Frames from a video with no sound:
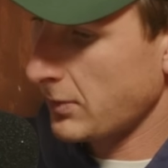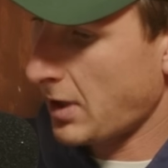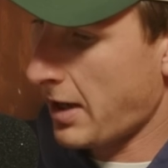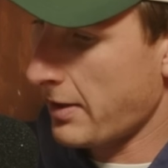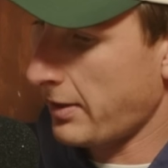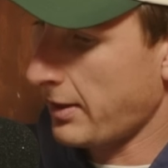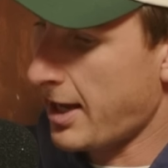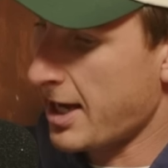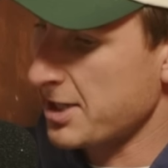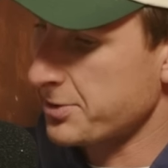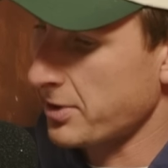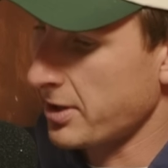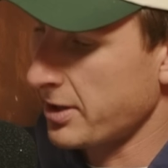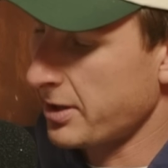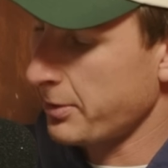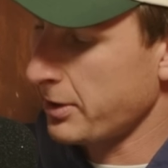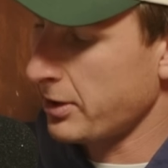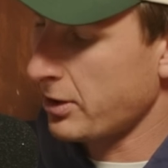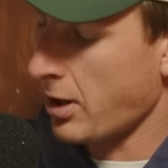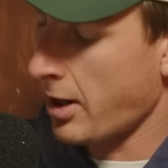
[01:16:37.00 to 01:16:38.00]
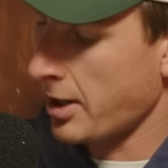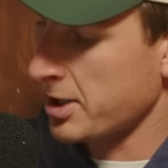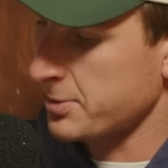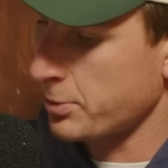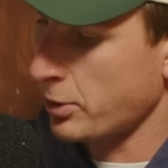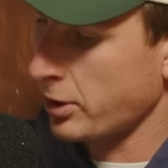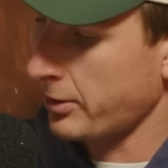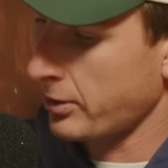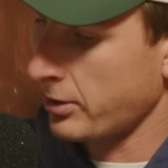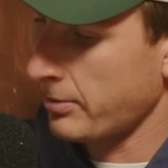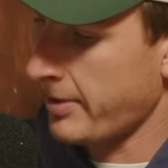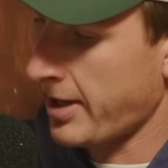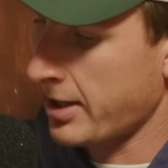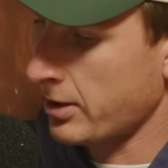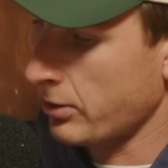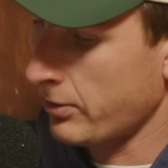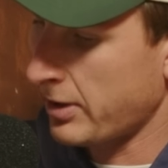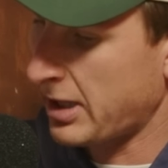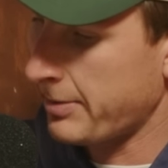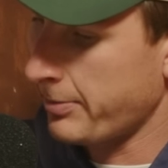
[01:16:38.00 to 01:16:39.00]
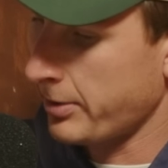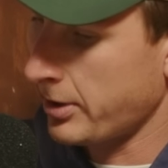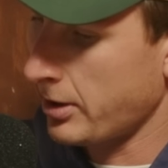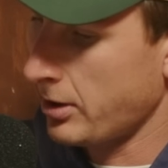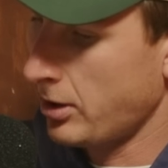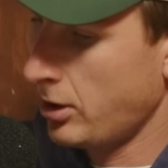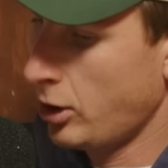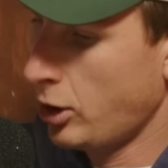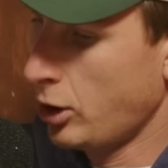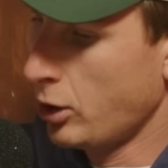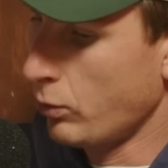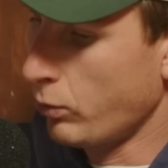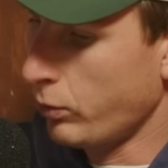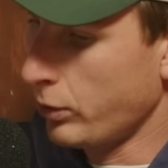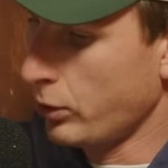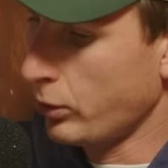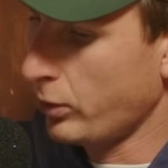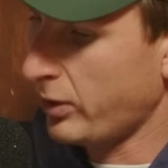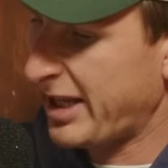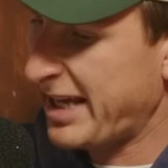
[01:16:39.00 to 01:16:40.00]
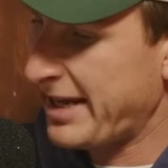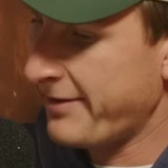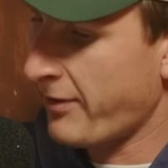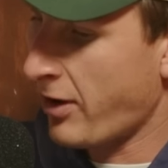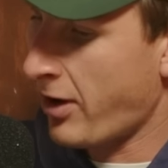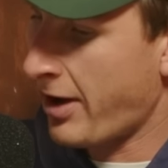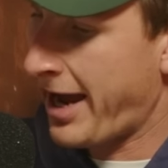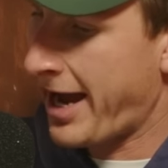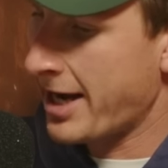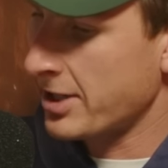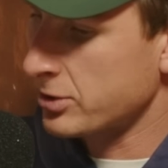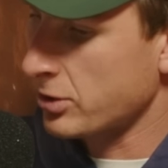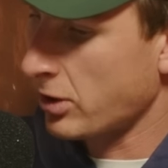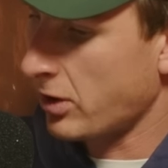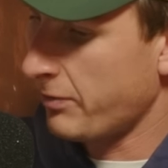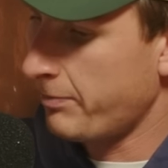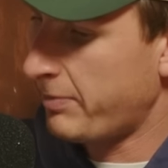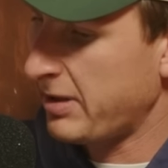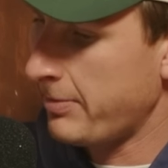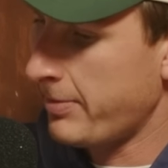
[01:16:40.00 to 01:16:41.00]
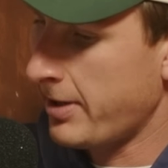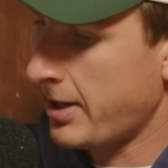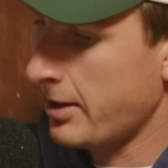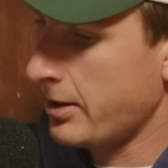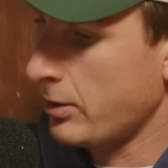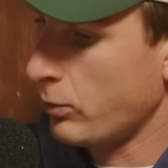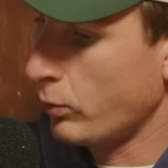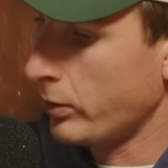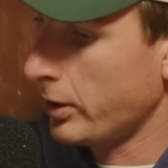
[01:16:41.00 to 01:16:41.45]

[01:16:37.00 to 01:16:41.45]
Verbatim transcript: And last one, I think we kind of spoke about it already, but will Levi Ashcroft be better than